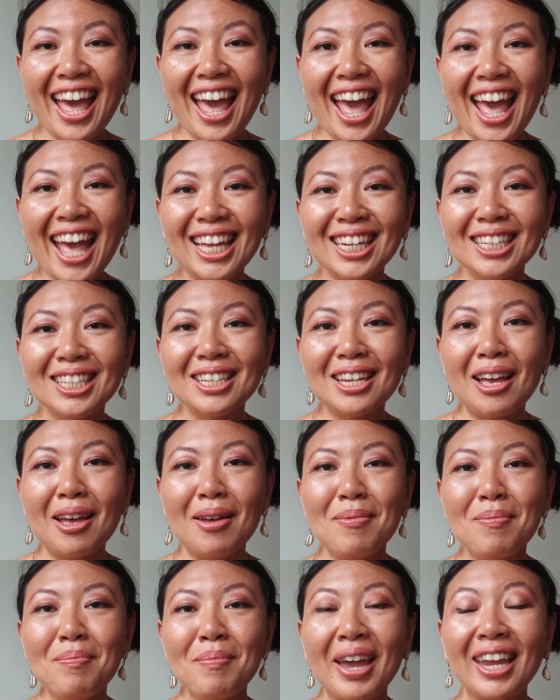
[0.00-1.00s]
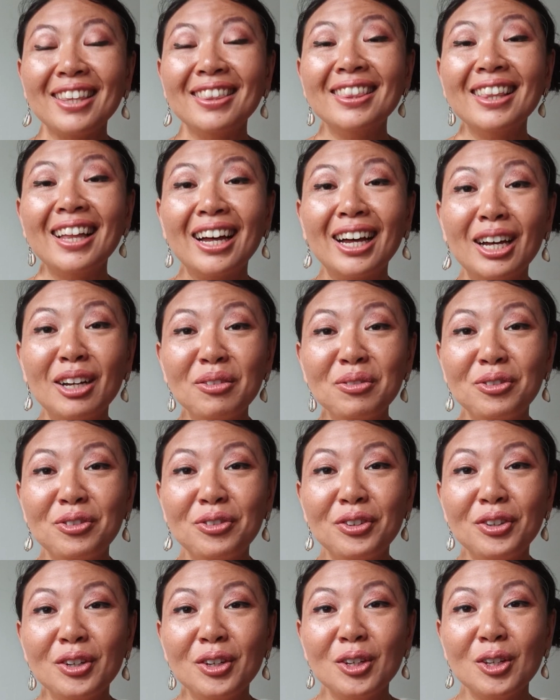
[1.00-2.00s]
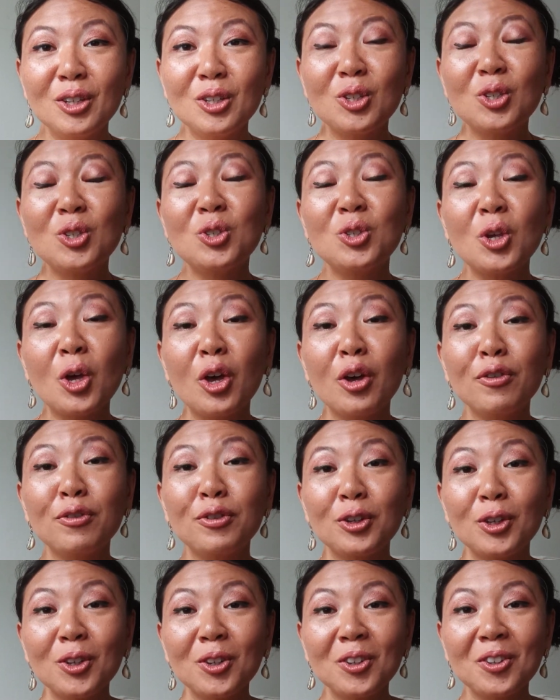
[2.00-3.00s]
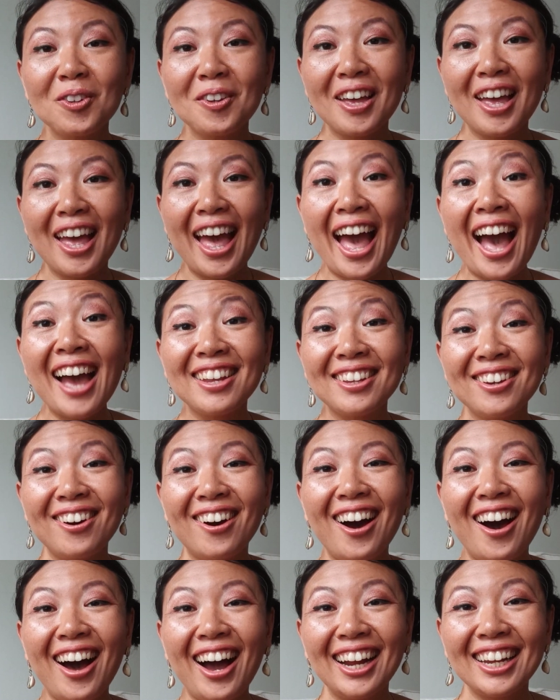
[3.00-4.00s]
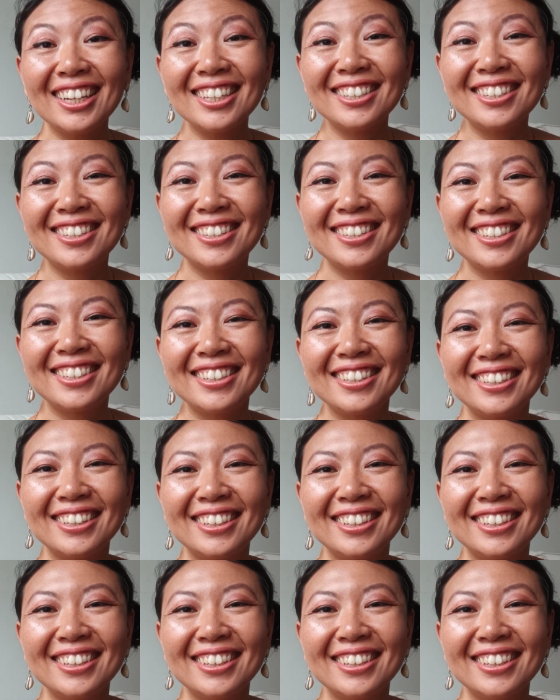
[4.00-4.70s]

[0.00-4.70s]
And may love serve you at your highest.